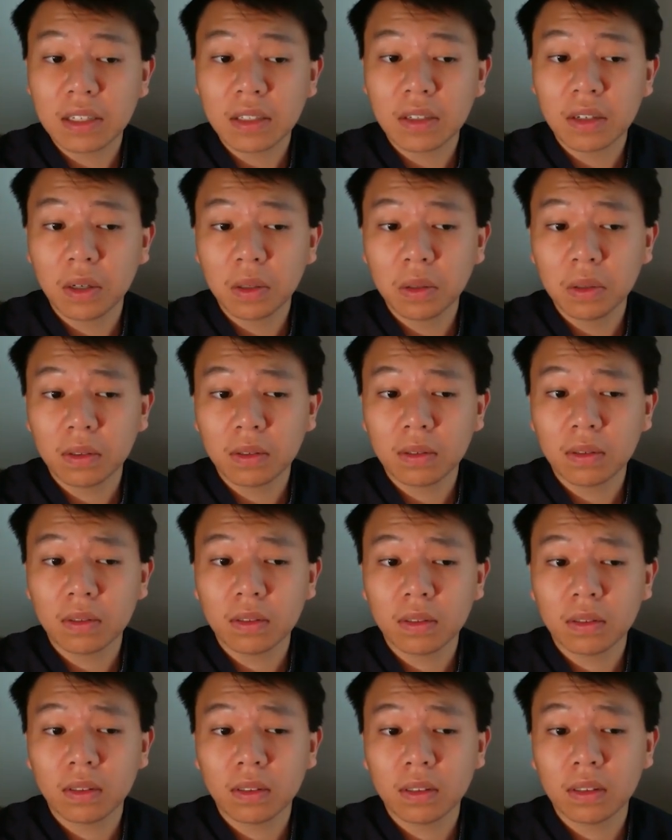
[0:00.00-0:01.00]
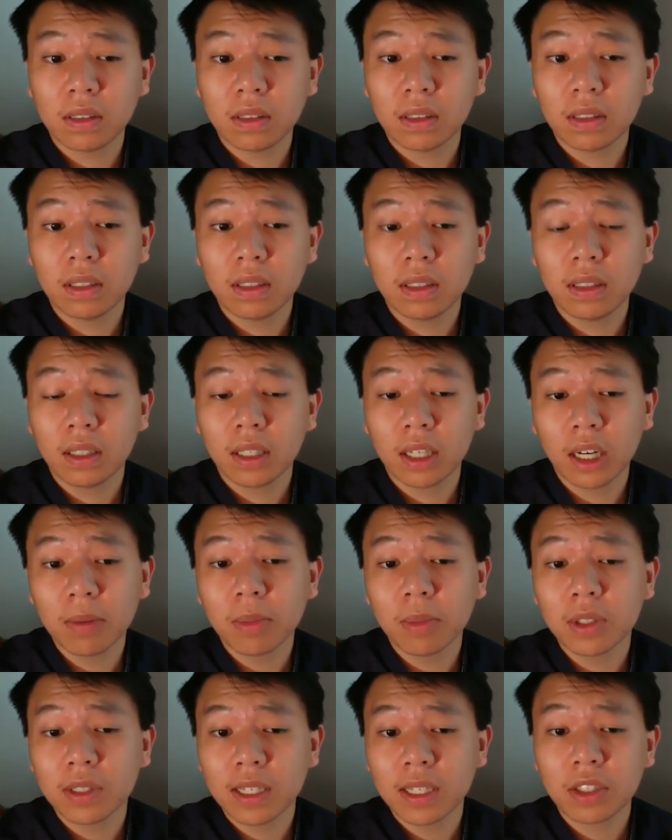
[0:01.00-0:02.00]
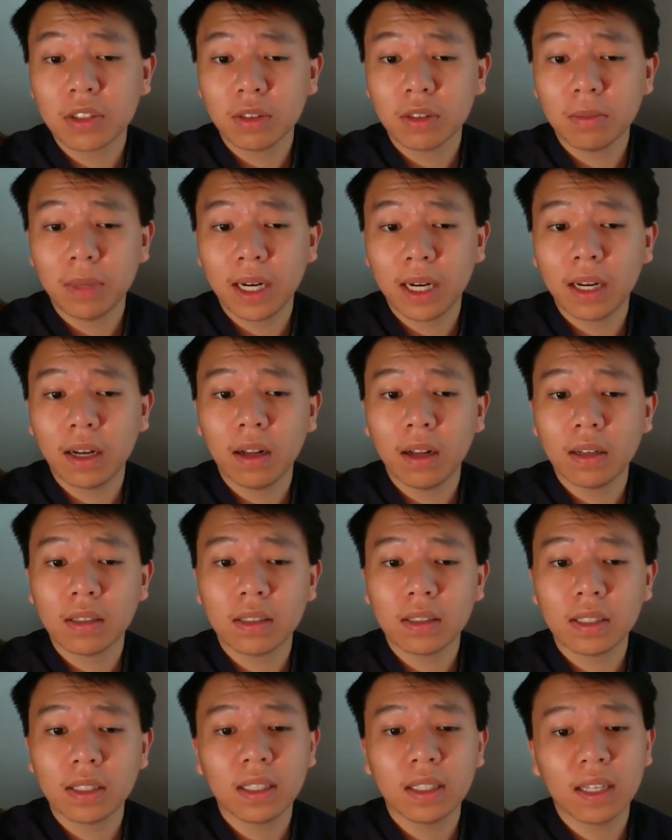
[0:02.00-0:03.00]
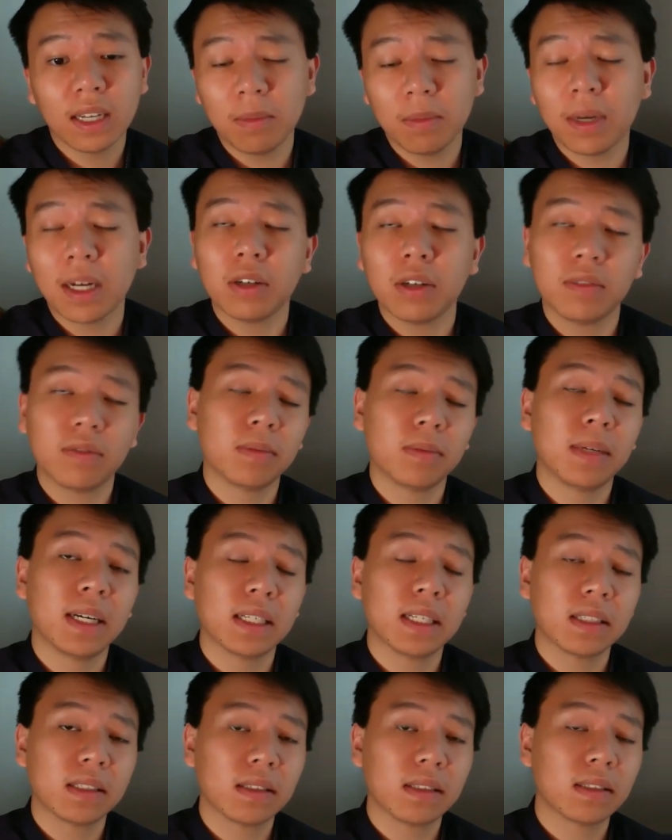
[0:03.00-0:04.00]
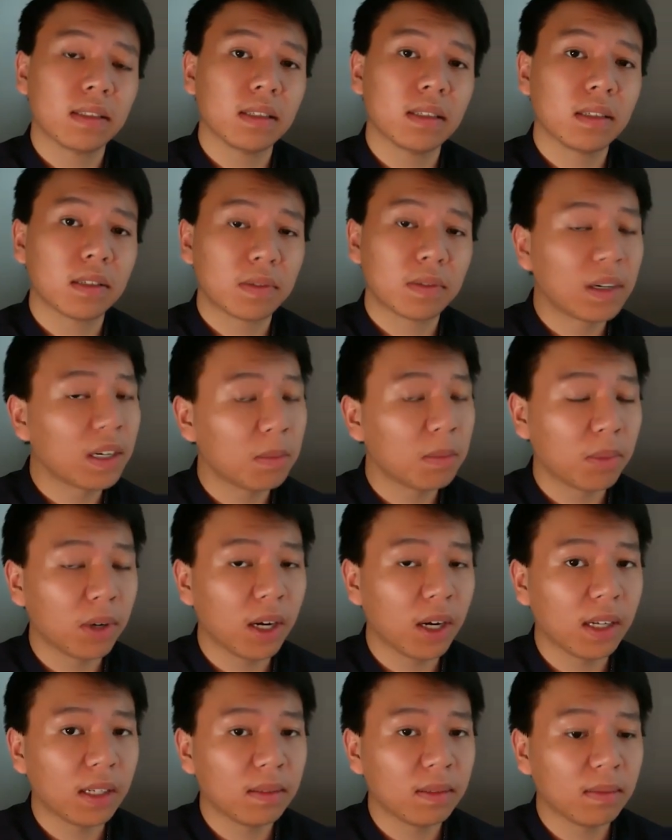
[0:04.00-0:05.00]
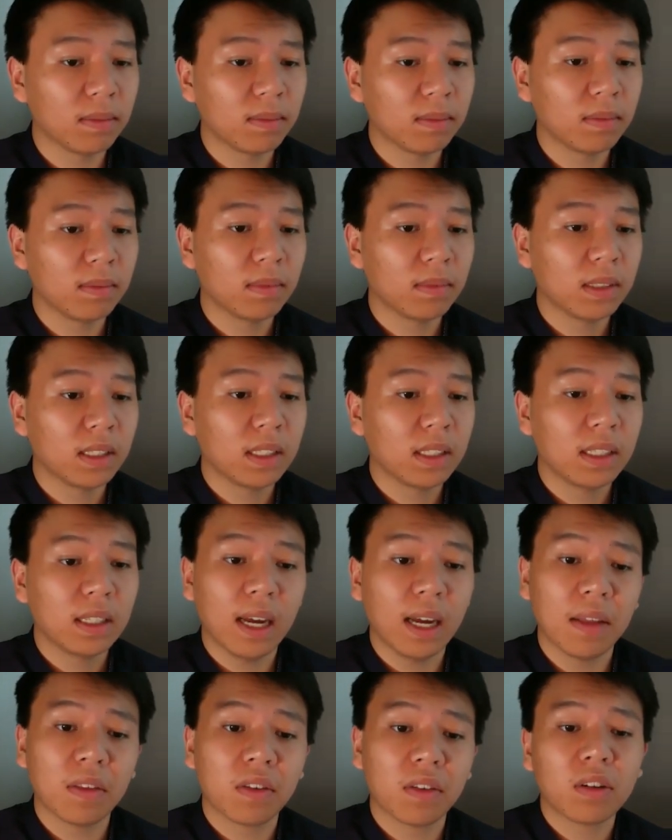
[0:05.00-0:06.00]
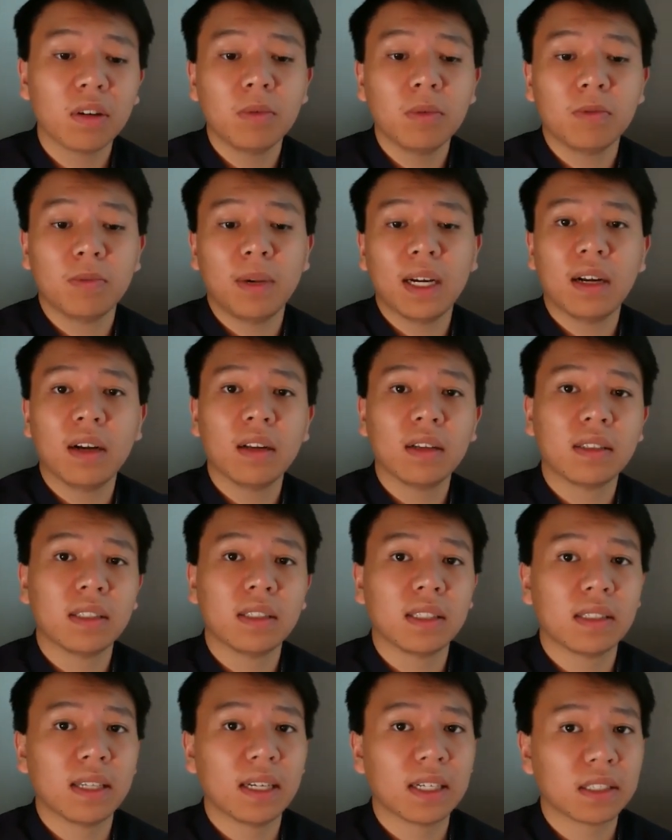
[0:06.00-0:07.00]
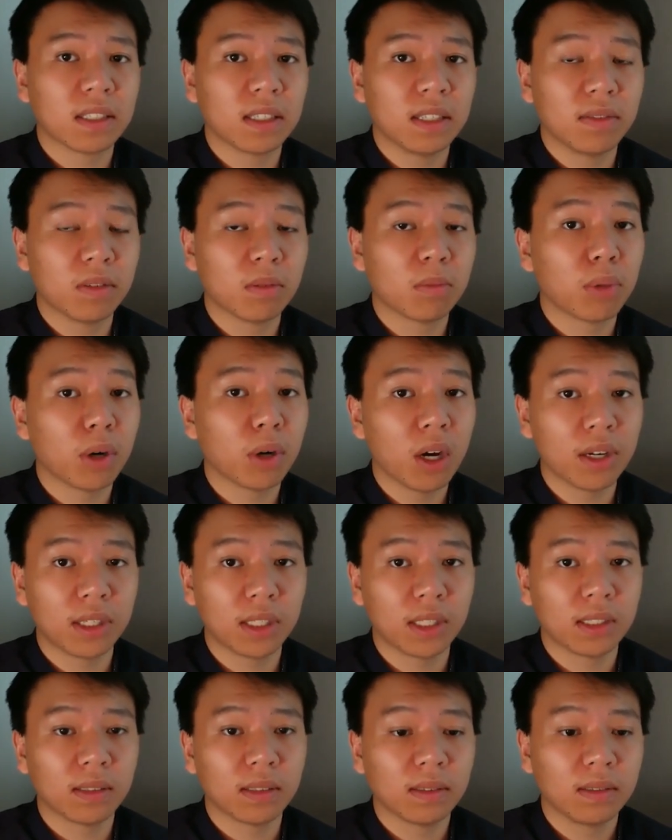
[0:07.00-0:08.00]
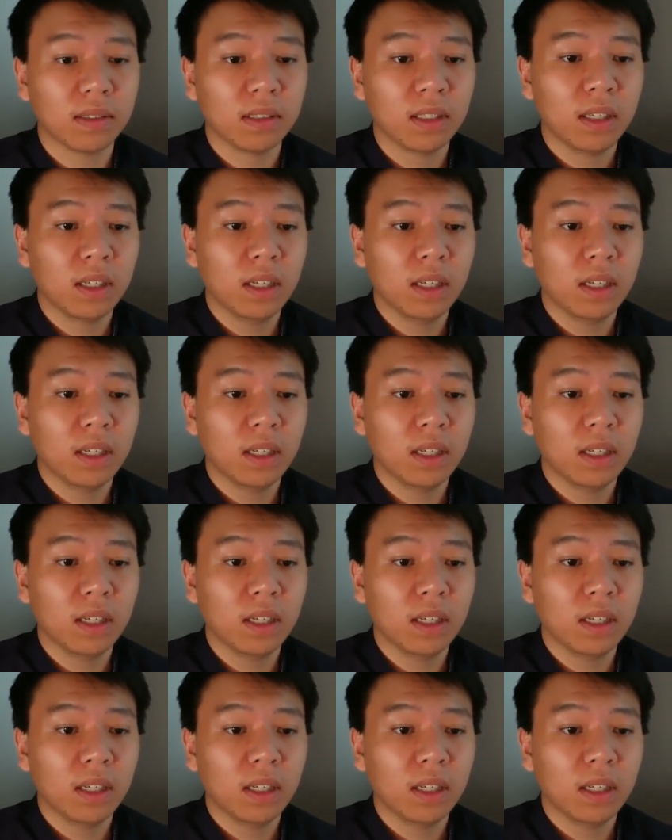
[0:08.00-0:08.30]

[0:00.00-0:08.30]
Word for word: As a note, computational biology and bioinformatics is very broad. And the scope of biology is actually even broader.